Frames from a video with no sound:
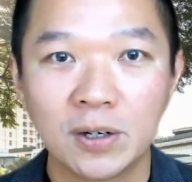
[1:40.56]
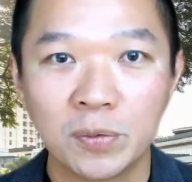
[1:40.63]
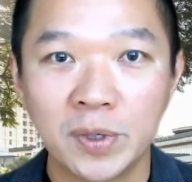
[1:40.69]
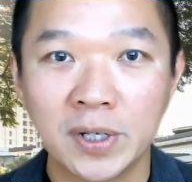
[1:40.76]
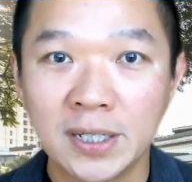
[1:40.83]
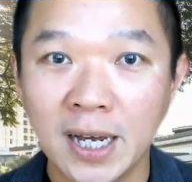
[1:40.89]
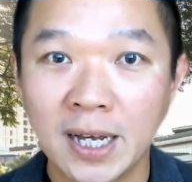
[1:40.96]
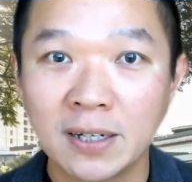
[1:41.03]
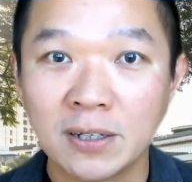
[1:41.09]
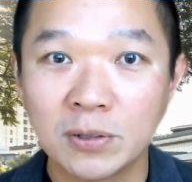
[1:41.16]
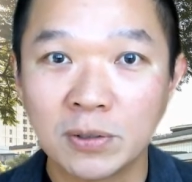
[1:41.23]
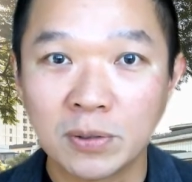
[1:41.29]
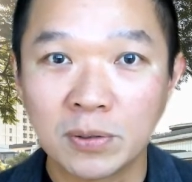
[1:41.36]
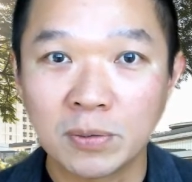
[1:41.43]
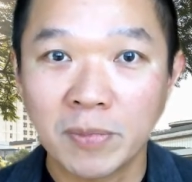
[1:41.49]
We intend
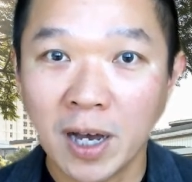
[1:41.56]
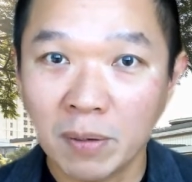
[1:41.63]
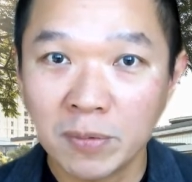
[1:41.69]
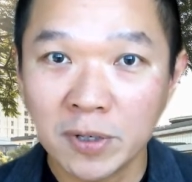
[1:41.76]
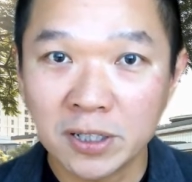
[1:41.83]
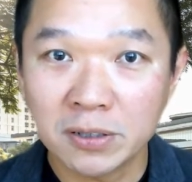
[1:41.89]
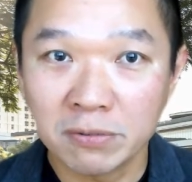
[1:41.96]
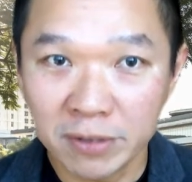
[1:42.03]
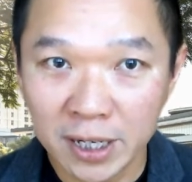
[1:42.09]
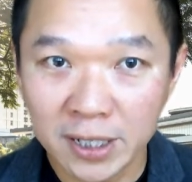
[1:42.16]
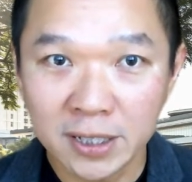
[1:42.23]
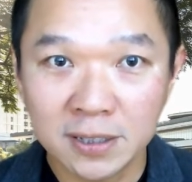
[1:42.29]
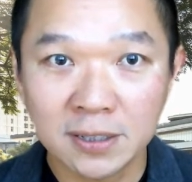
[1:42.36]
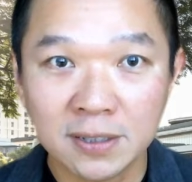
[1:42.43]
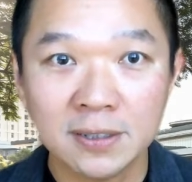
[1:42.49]
to publish
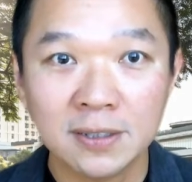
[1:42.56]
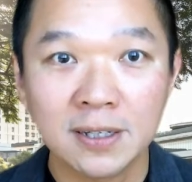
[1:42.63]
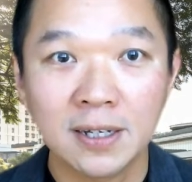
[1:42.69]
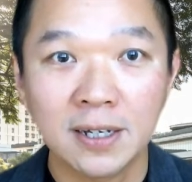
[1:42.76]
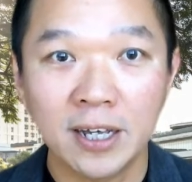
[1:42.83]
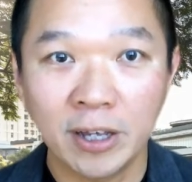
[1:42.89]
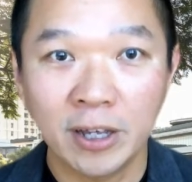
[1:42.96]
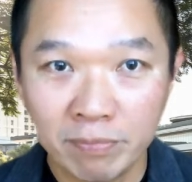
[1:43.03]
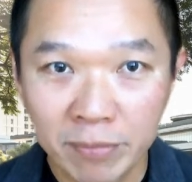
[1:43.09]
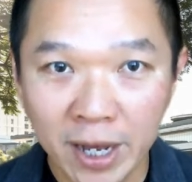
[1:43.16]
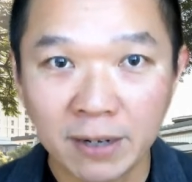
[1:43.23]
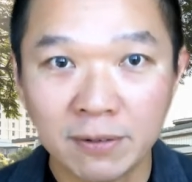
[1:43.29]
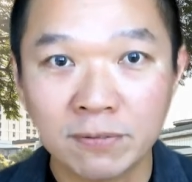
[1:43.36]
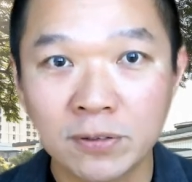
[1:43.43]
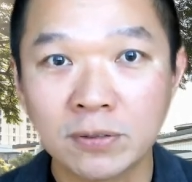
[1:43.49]
radical,
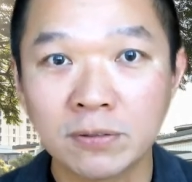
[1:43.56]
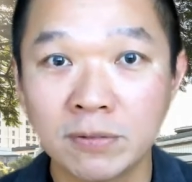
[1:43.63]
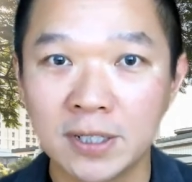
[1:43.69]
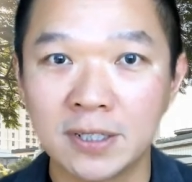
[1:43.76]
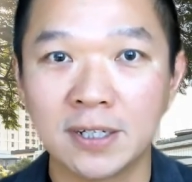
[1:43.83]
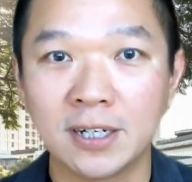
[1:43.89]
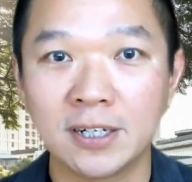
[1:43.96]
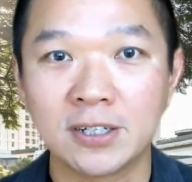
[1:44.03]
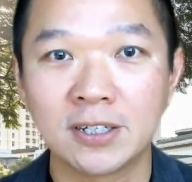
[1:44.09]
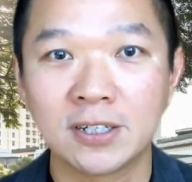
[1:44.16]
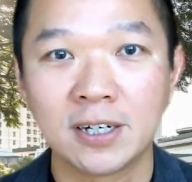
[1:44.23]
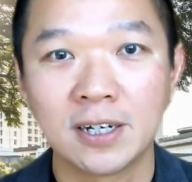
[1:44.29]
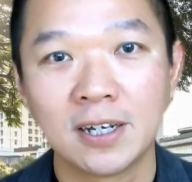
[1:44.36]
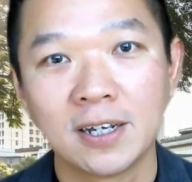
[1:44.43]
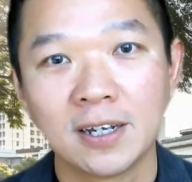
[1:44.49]
impactful research.